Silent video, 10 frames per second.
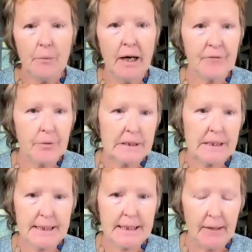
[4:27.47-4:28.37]
We have to
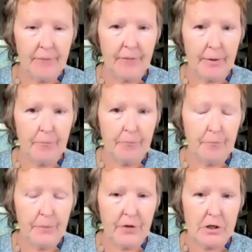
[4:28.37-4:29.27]
understand that
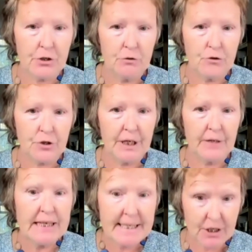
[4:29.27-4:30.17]
that children,
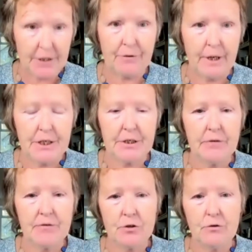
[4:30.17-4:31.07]
that this
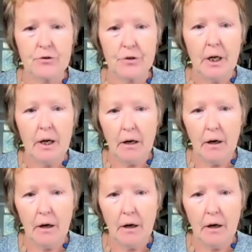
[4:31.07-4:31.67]
generation of children,